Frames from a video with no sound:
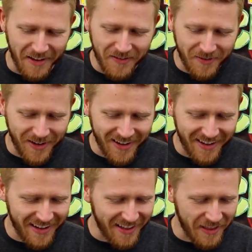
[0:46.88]
I loved it
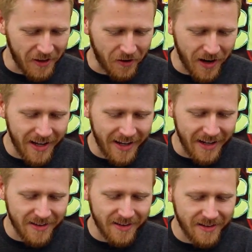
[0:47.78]
when the cricket
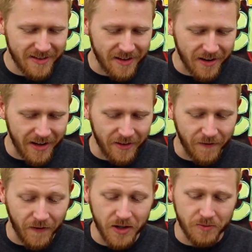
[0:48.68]
gets stuck in the
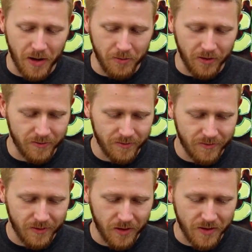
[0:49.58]
fudge bubble,
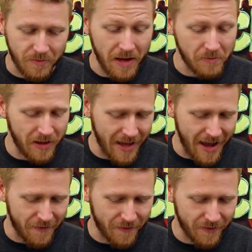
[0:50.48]
because it made me
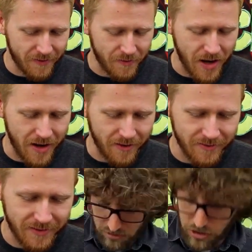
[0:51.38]
laugh. Wow.
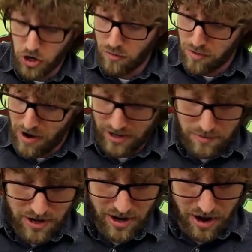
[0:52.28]
The goat
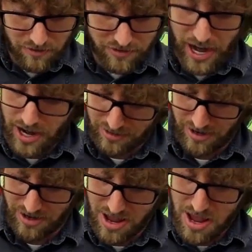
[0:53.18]
reminded me of
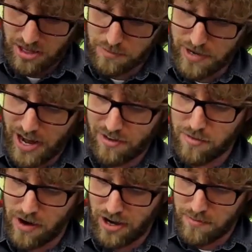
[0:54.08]
Caitlin, the banana
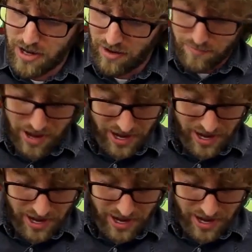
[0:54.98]
reminded me of